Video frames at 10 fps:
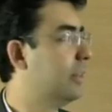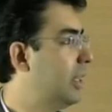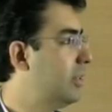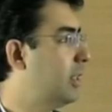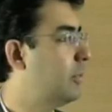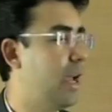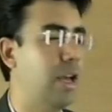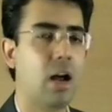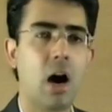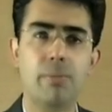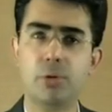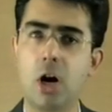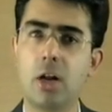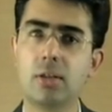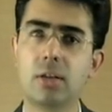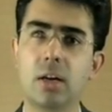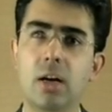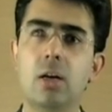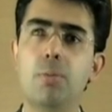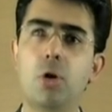This is where our product
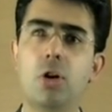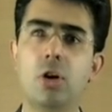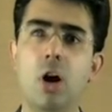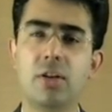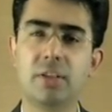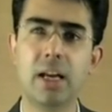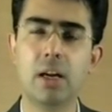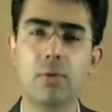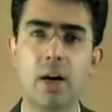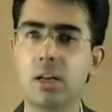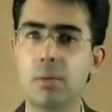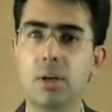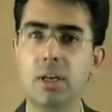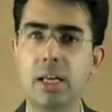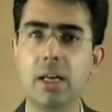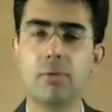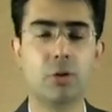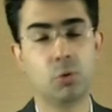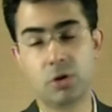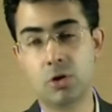reported not a single vulnerability
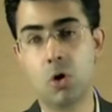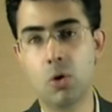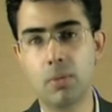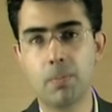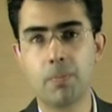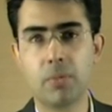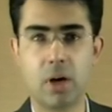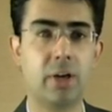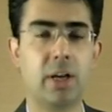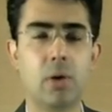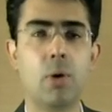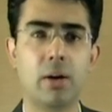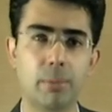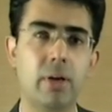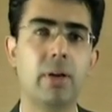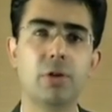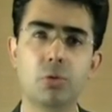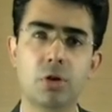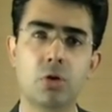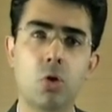which was known, a critical vulnerability which
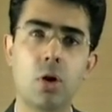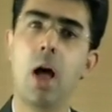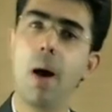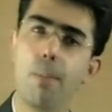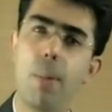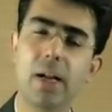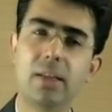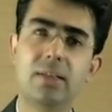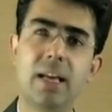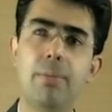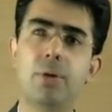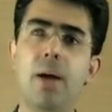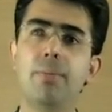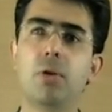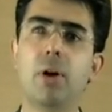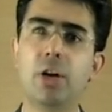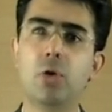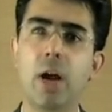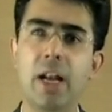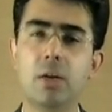was known, but at the same time provided
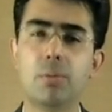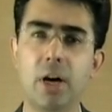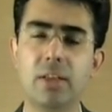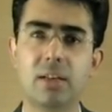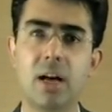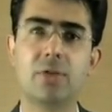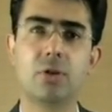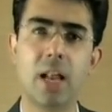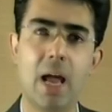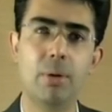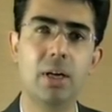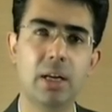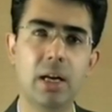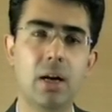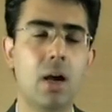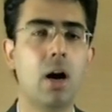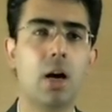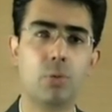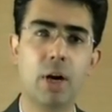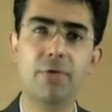you enterprise class reliability,
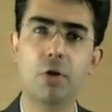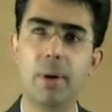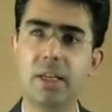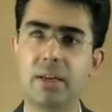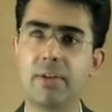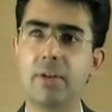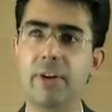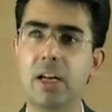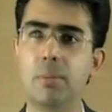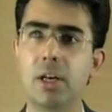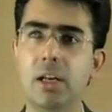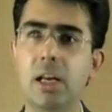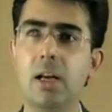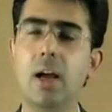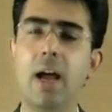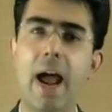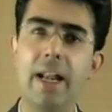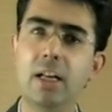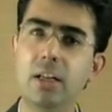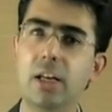a 24/7 availability,
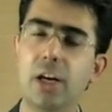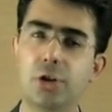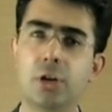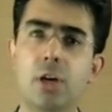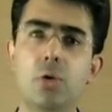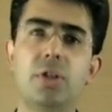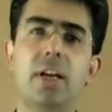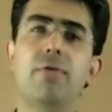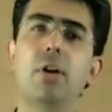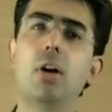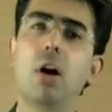and integration into several